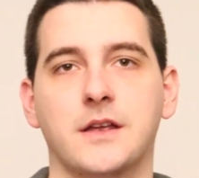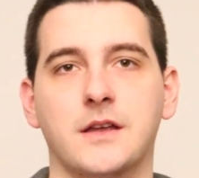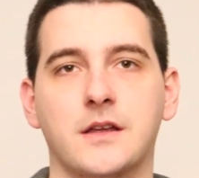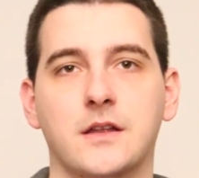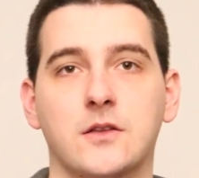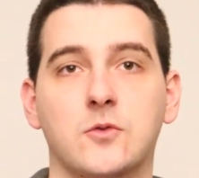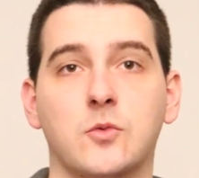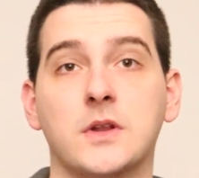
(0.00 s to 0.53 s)

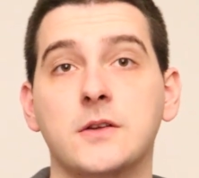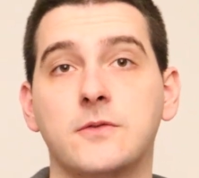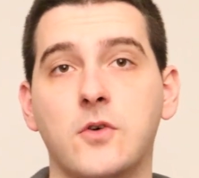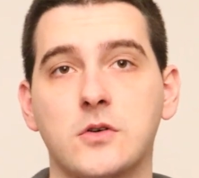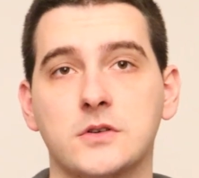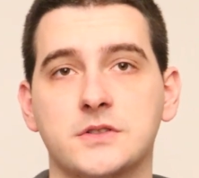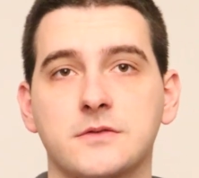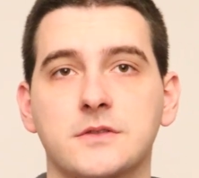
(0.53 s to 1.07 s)
and what the
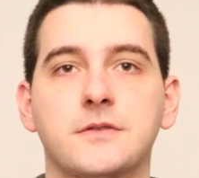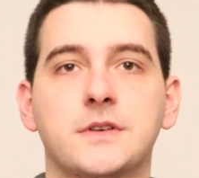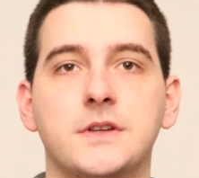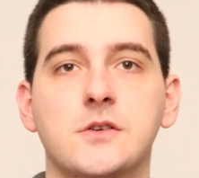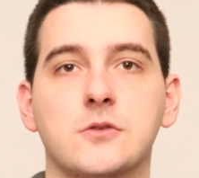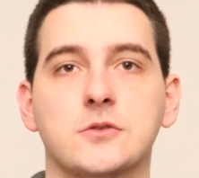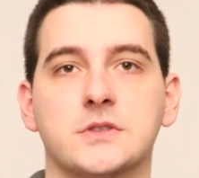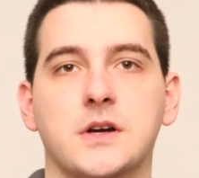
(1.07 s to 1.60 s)
focus of the
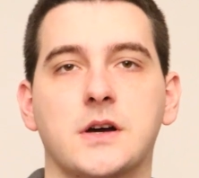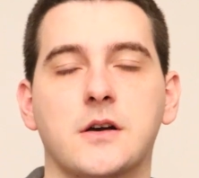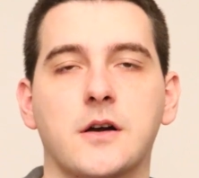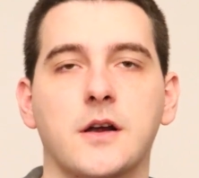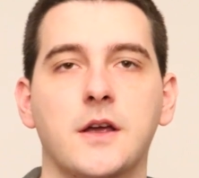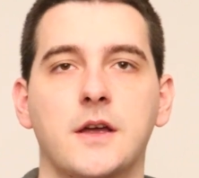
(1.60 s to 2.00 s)
videos are.